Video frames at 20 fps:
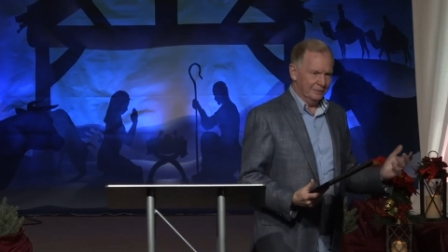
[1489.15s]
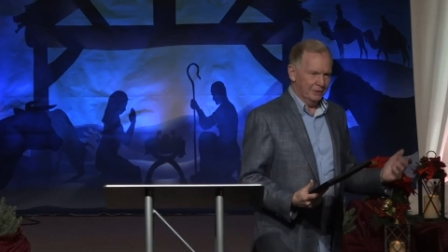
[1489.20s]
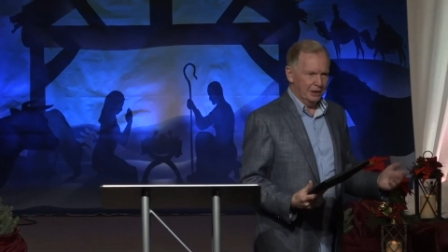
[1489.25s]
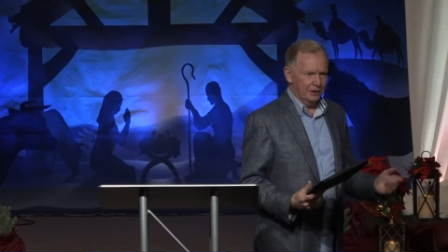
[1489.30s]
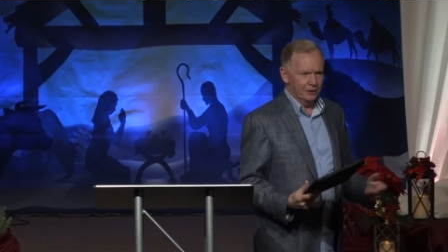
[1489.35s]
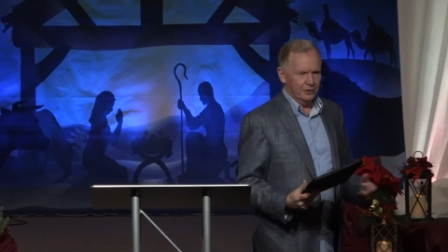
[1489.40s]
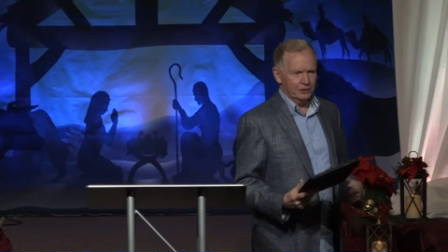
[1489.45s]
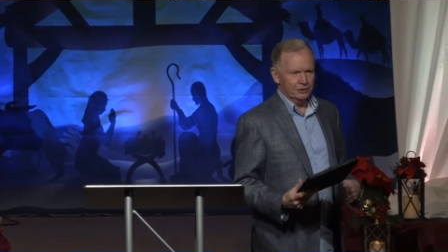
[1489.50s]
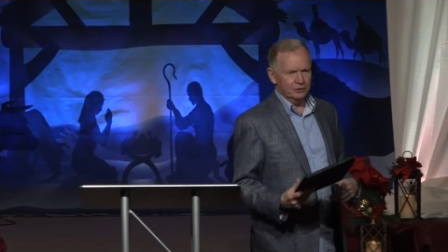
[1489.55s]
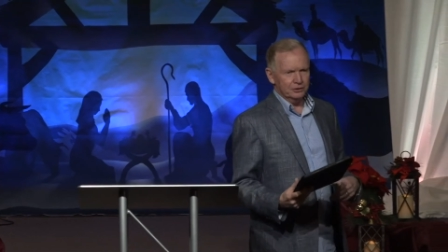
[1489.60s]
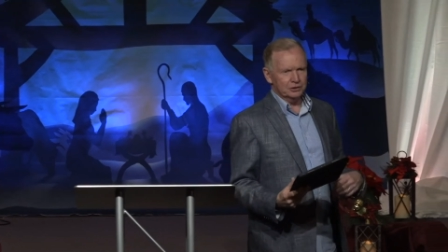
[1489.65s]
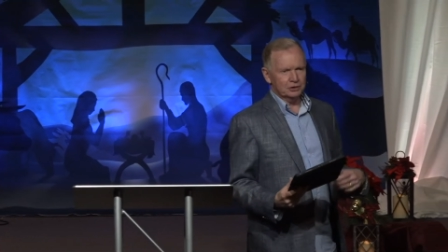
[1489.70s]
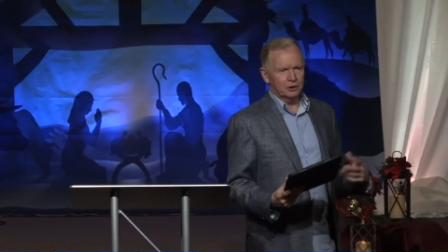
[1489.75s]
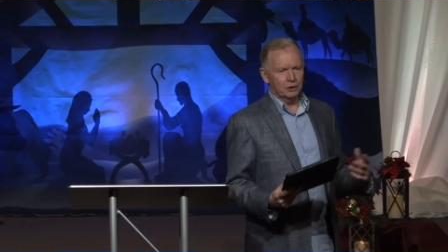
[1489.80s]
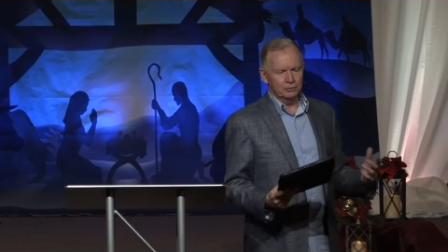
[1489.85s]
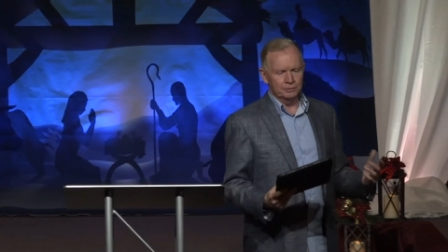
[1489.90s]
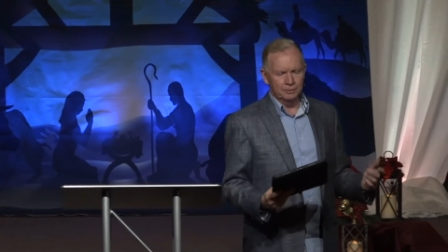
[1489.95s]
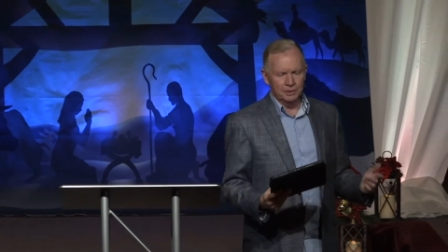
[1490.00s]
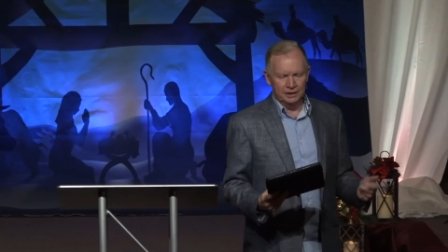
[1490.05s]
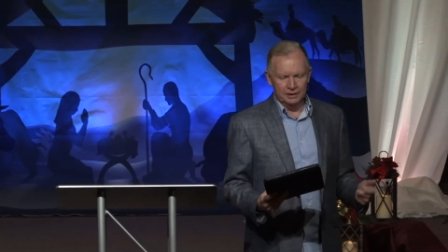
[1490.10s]
article, it's
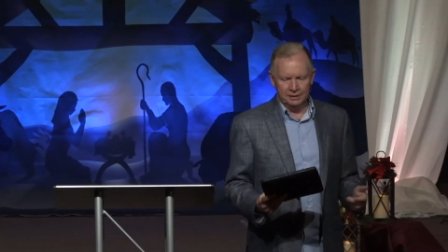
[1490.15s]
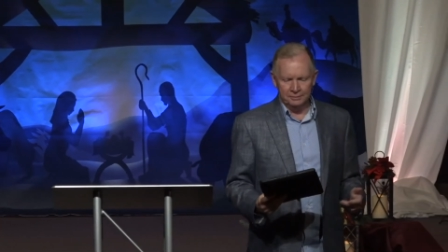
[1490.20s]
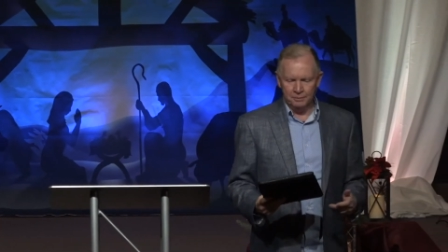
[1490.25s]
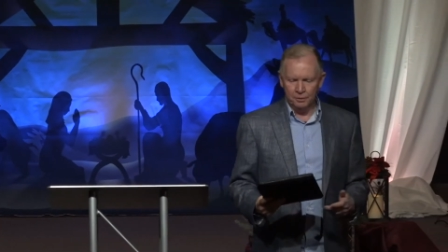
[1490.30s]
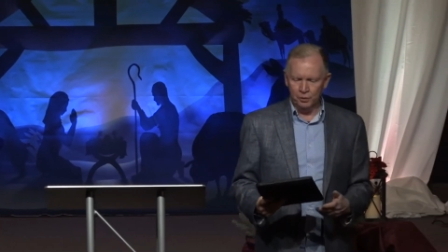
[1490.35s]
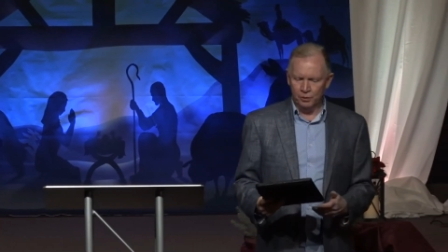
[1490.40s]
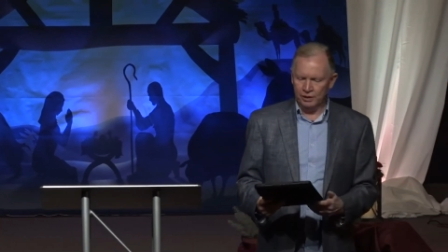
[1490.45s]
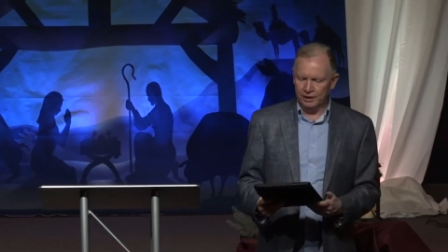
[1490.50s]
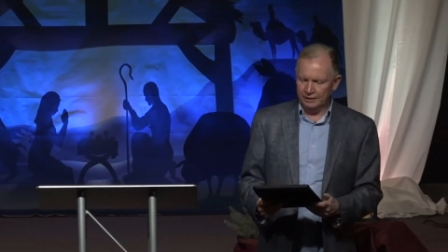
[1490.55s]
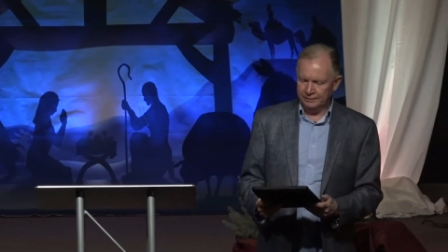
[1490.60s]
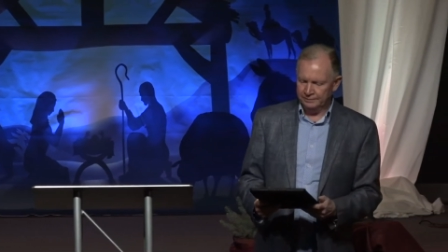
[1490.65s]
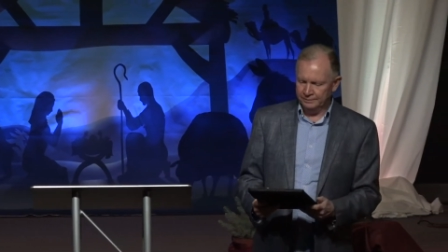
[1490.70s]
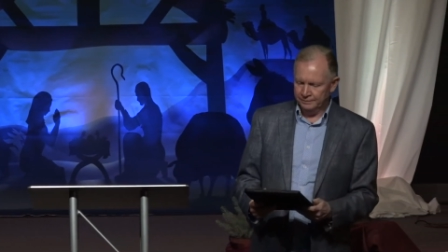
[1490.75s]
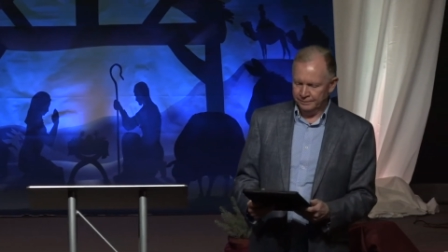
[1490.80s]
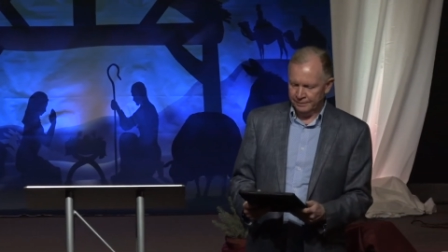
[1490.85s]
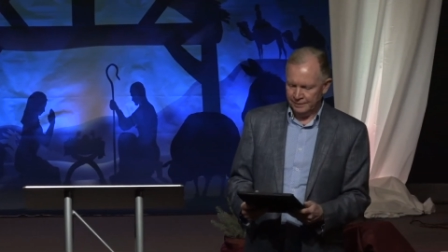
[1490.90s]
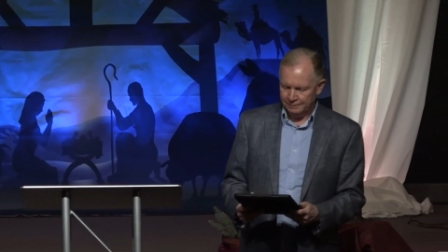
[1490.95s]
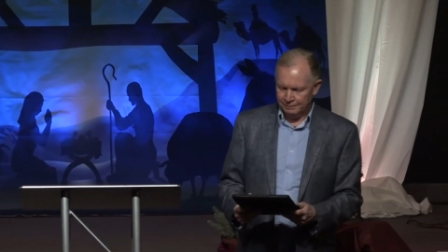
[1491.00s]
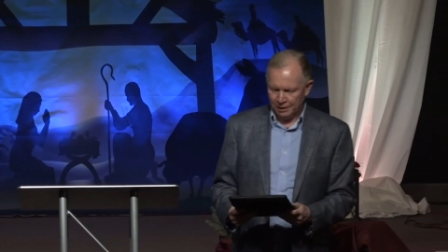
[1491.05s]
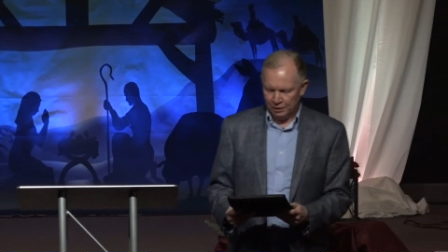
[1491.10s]
called Monday Morning
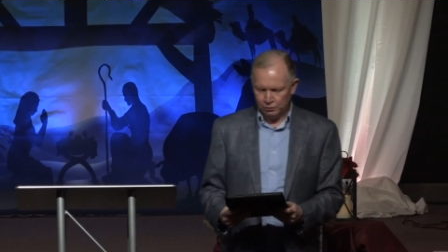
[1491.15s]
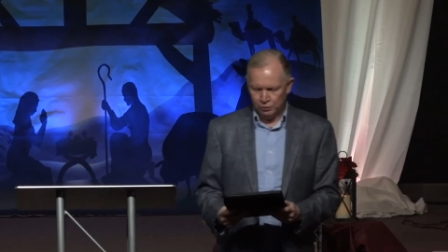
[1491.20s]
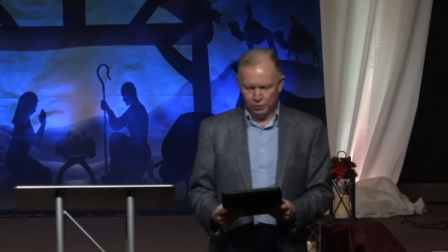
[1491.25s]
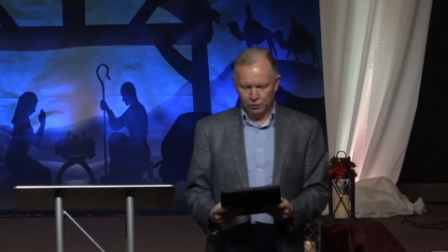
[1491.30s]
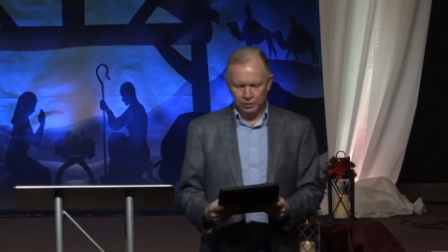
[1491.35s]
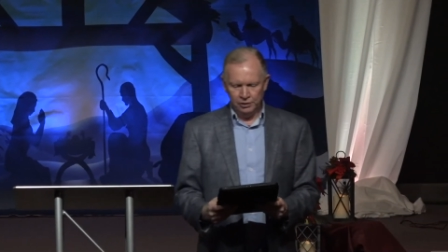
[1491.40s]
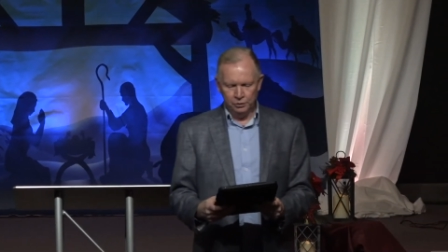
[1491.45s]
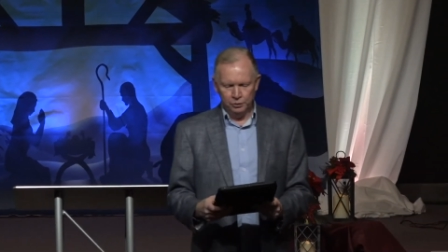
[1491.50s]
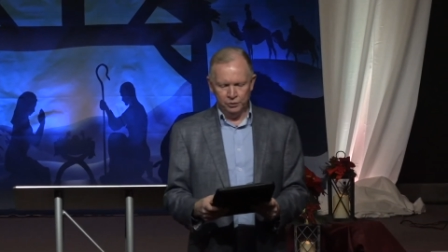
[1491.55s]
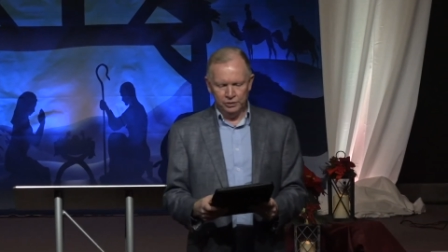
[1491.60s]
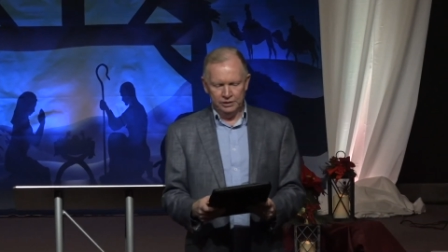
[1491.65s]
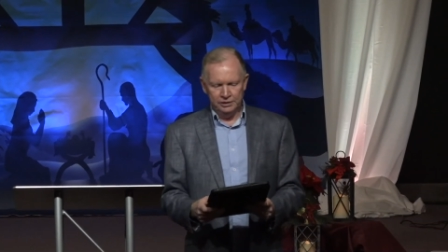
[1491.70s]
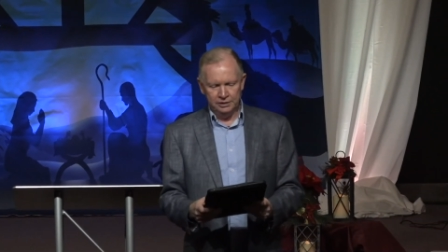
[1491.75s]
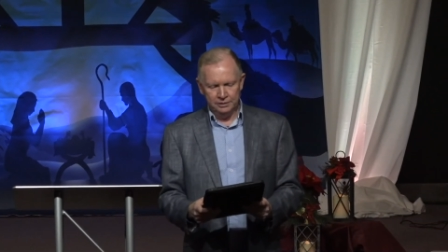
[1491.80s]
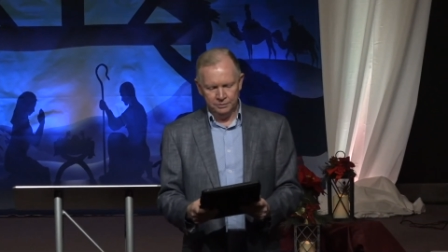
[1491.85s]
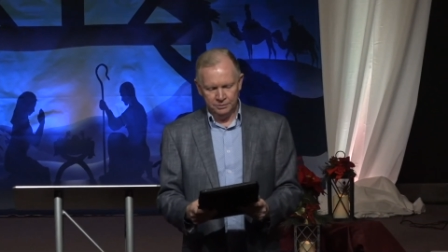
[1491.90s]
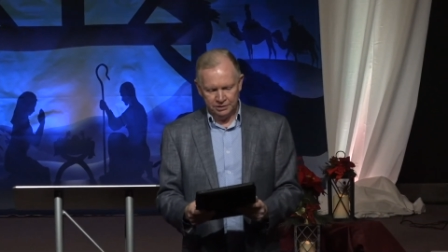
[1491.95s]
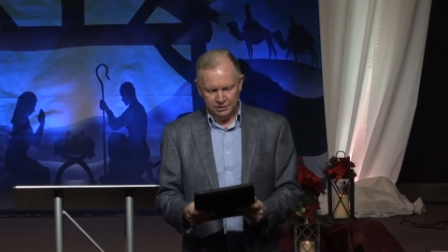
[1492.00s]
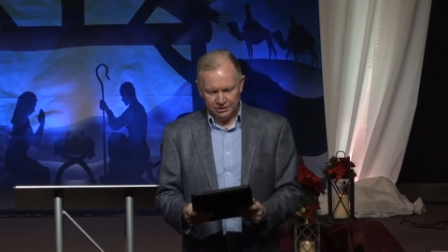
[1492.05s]
by Roy Williams.